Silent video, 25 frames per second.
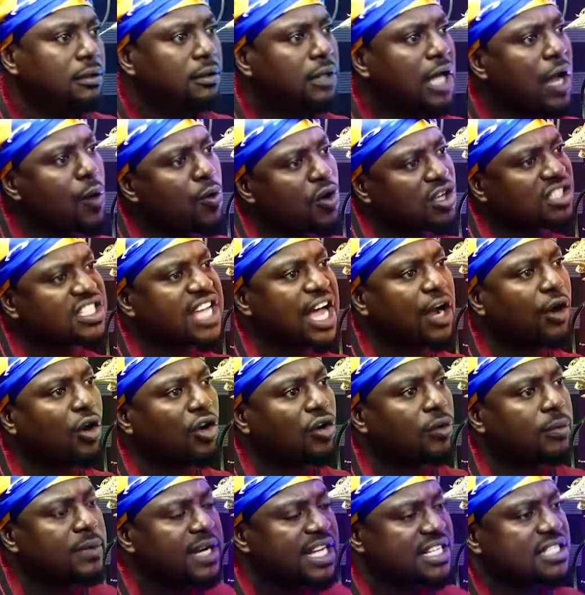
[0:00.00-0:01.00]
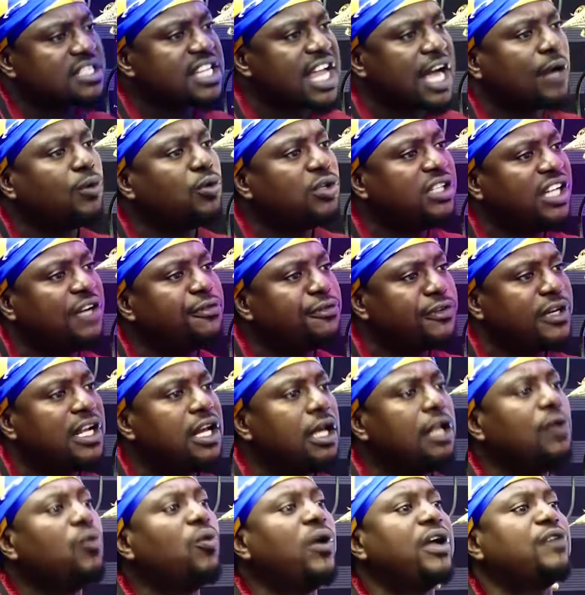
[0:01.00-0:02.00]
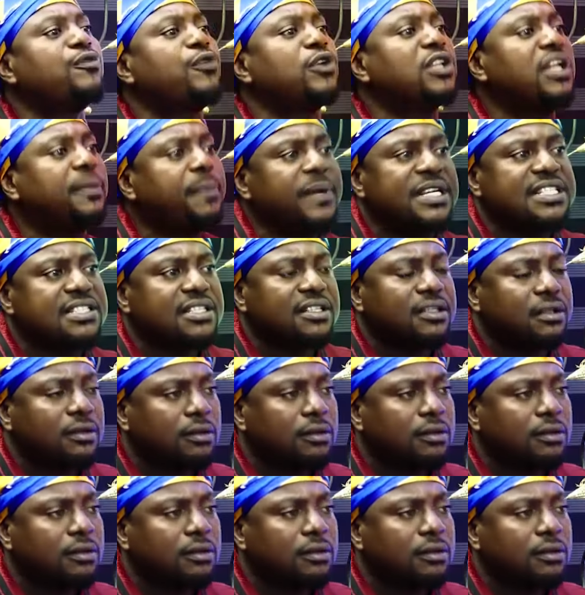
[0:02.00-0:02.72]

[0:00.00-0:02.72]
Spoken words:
It was our honor. The star will definitely work for the person.